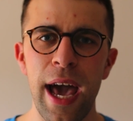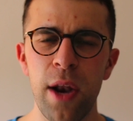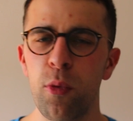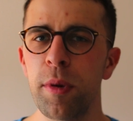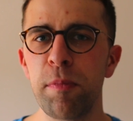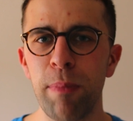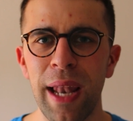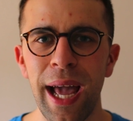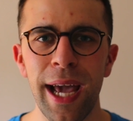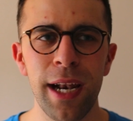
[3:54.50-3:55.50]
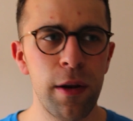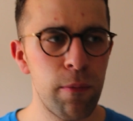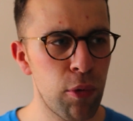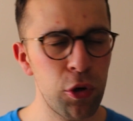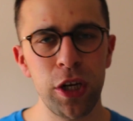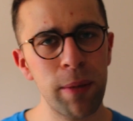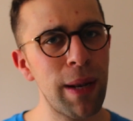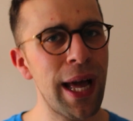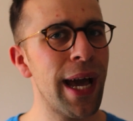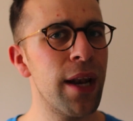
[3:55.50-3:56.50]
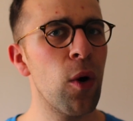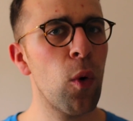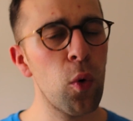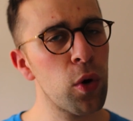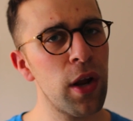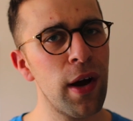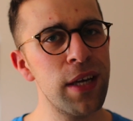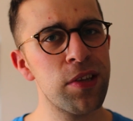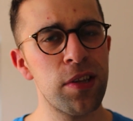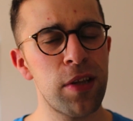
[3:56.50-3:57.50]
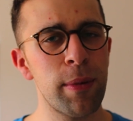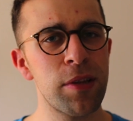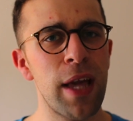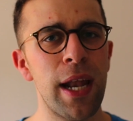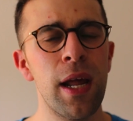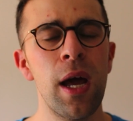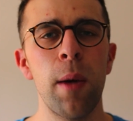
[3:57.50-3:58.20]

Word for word: and almost plan, project plan, organize to some extent,